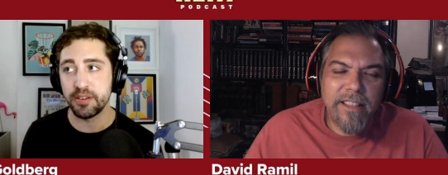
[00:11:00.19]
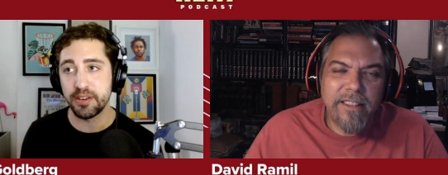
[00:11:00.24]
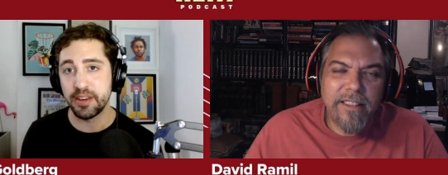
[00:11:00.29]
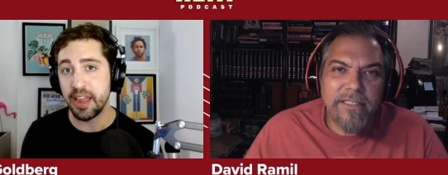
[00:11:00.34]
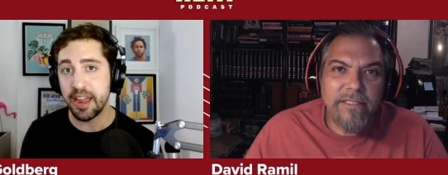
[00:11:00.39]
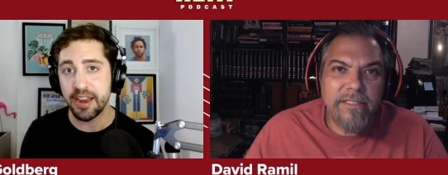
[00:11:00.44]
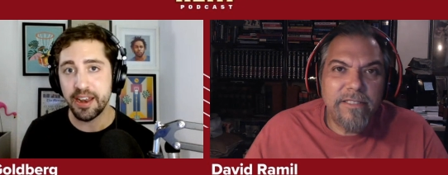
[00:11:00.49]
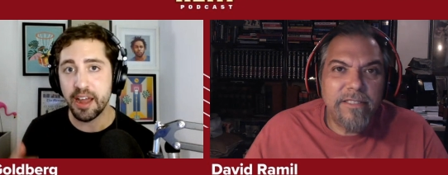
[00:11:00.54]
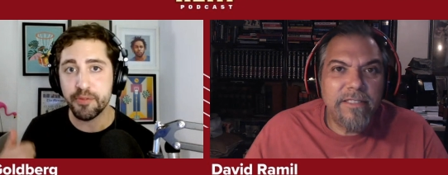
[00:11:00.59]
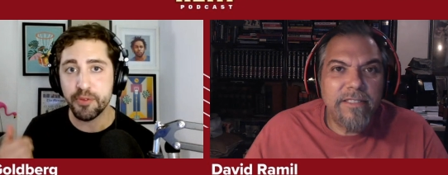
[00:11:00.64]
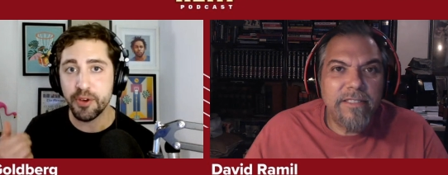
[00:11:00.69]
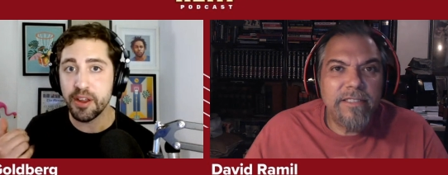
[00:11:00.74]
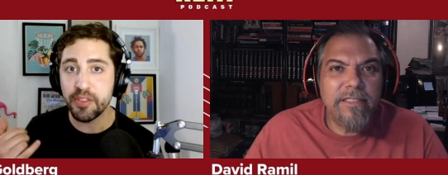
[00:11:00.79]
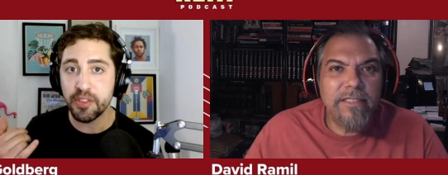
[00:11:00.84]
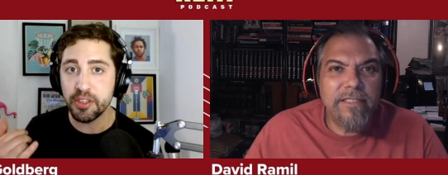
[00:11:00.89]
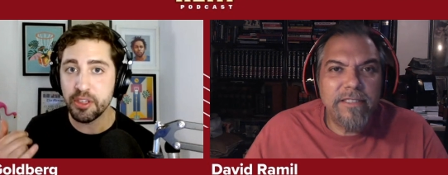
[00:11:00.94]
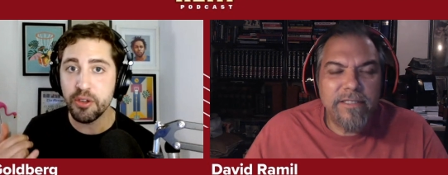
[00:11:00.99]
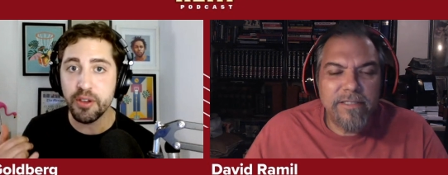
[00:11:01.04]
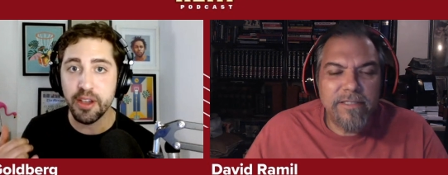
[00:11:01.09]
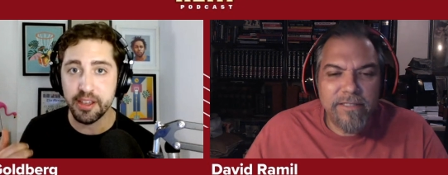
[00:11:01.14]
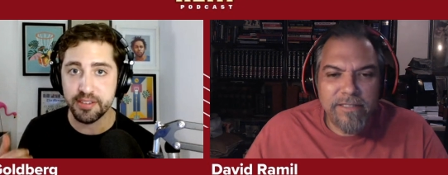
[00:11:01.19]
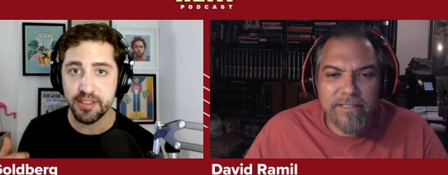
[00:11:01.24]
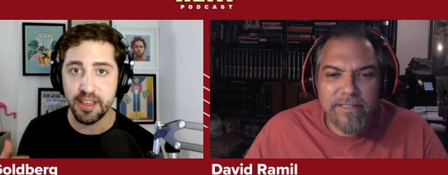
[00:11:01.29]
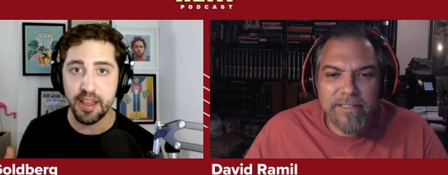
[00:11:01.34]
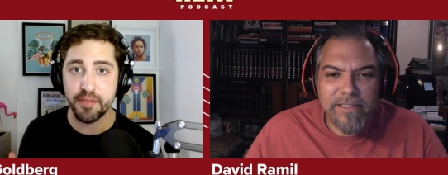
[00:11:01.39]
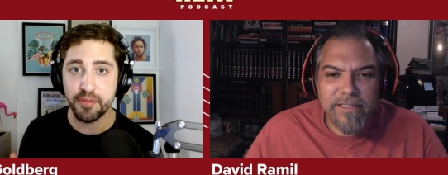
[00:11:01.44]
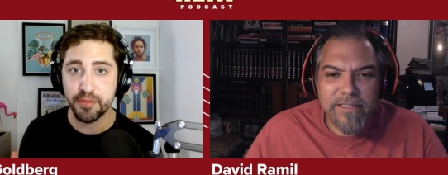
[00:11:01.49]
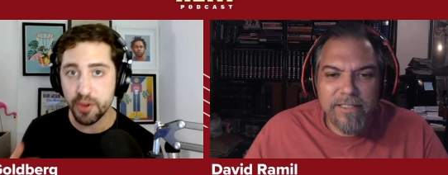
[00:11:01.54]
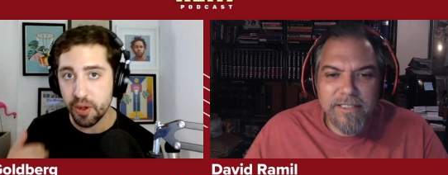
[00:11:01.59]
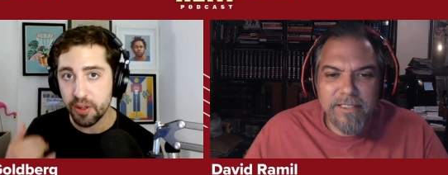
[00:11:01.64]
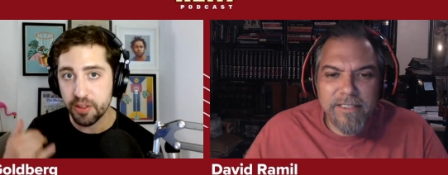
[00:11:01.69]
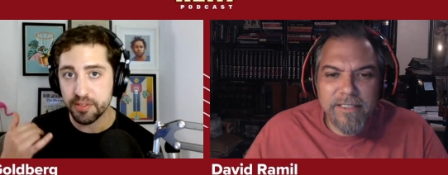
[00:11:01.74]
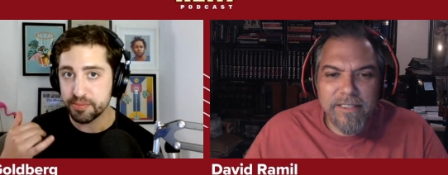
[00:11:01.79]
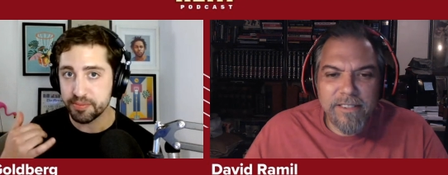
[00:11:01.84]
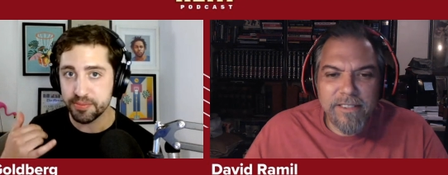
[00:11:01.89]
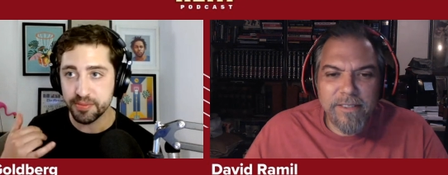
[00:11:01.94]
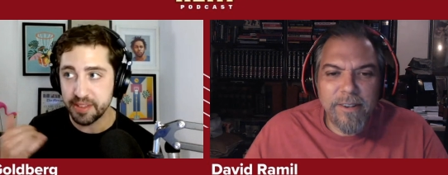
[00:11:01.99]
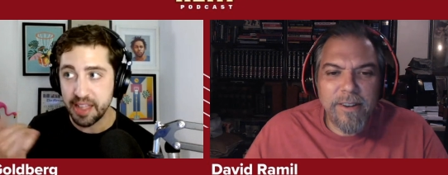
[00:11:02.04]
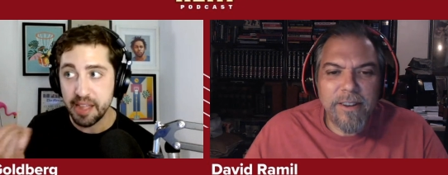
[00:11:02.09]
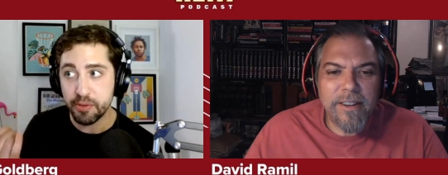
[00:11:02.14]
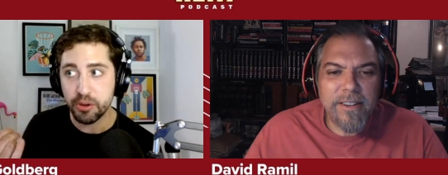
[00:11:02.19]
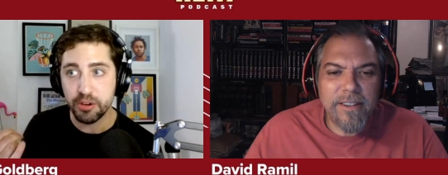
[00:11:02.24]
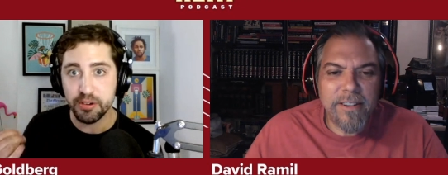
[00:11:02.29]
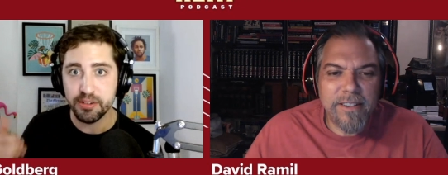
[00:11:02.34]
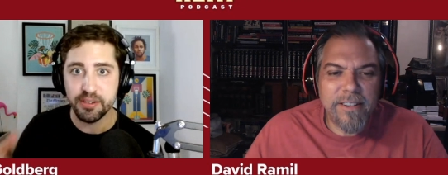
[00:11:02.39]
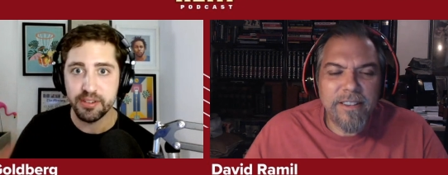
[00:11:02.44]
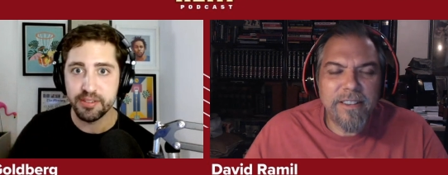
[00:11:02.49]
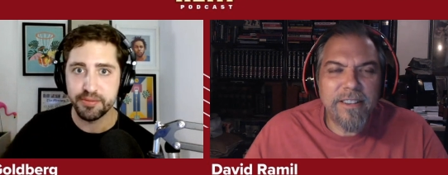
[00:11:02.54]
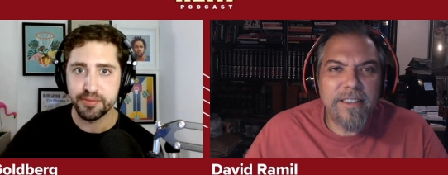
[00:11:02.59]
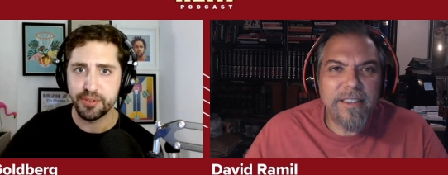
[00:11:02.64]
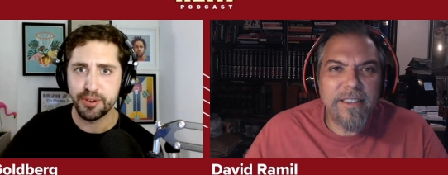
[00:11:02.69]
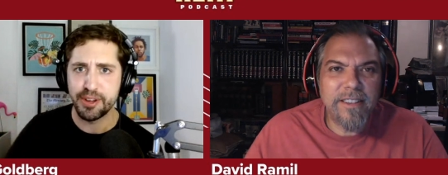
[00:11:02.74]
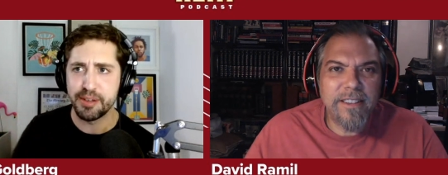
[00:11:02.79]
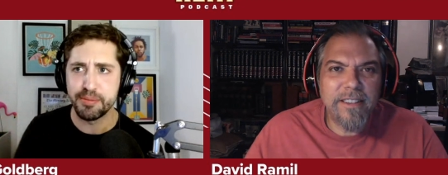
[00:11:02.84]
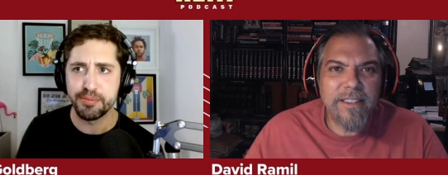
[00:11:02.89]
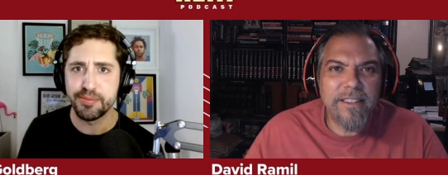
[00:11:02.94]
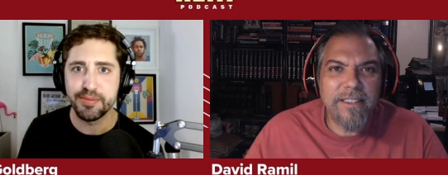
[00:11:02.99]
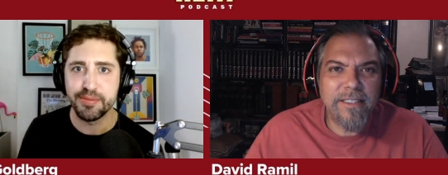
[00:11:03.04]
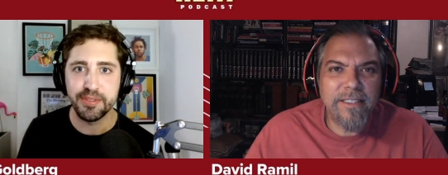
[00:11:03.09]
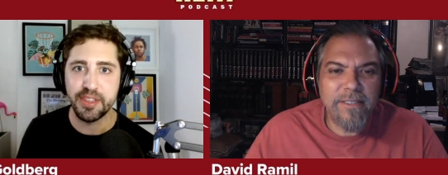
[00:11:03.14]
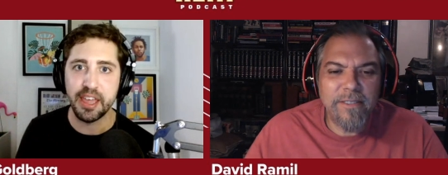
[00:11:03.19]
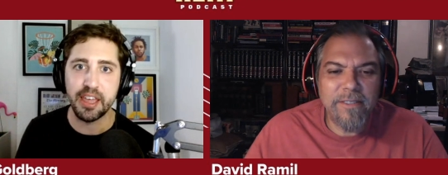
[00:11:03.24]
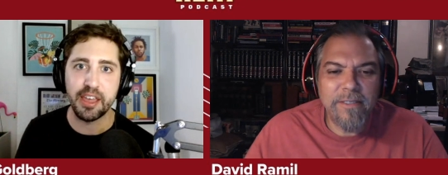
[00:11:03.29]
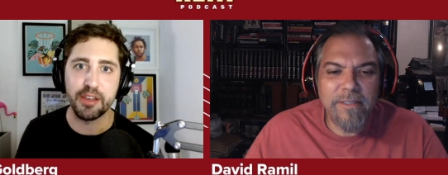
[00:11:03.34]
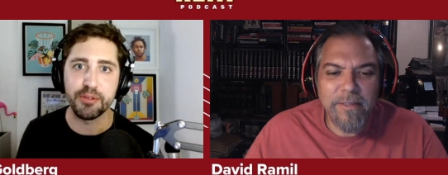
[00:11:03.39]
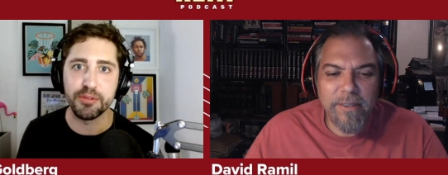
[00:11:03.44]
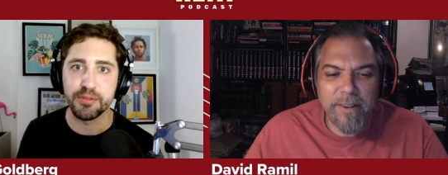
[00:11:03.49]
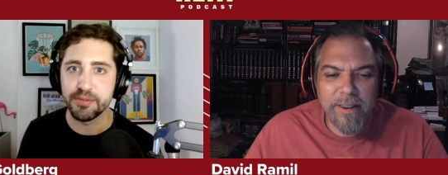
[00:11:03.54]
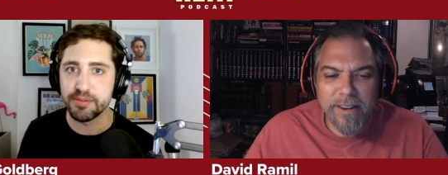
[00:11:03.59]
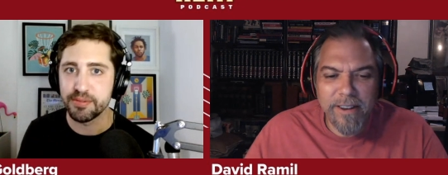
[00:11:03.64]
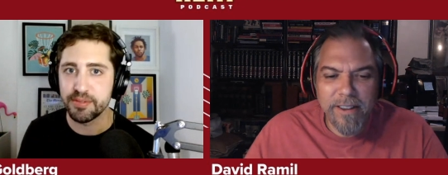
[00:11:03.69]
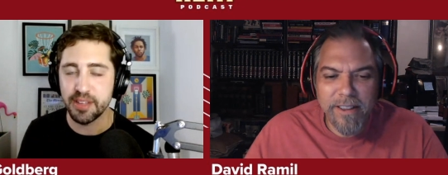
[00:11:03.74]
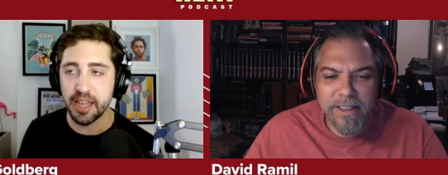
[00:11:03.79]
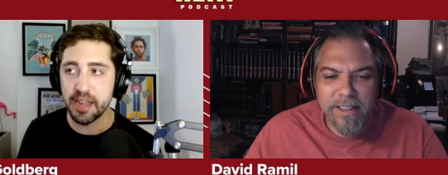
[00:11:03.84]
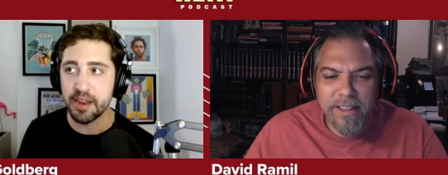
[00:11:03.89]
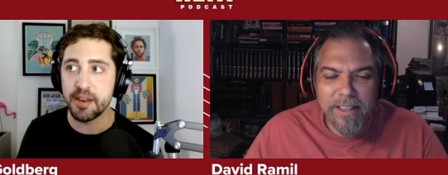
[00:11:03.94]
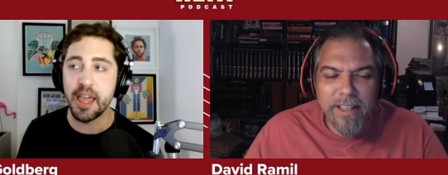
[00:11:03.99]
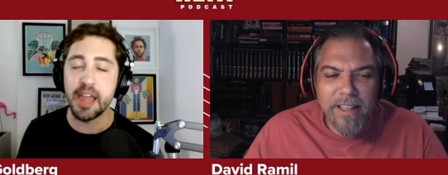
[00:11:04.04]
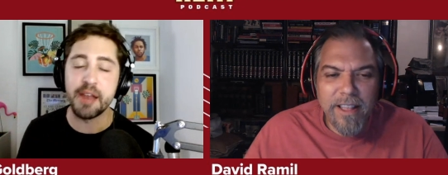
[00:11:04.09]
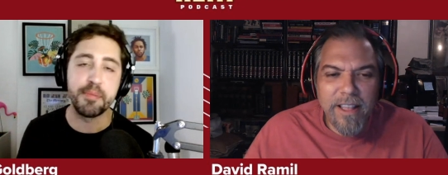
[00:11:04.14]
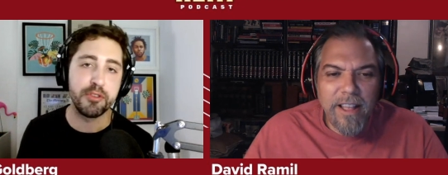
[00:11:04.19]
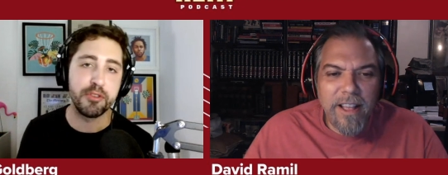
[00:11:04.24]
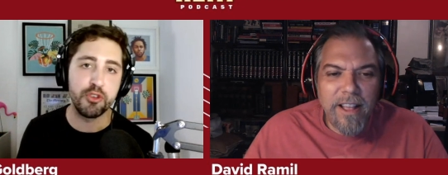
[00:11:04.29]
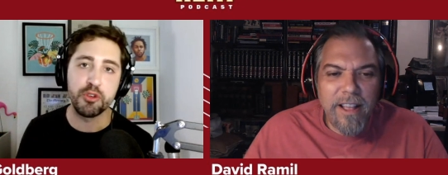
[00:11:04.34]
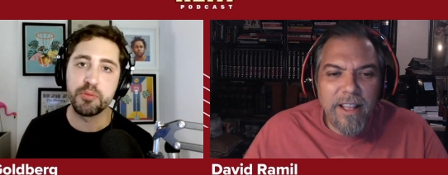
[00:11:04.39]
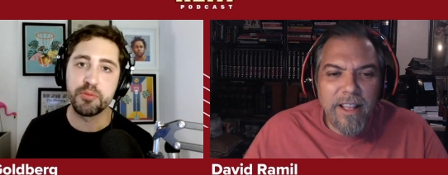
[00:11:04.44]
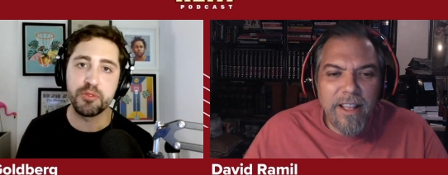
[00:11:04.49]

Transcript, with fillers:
Speaker 1: Yeah, not for anything you guys have. Call never for him. Thank you. Right. And and Batum,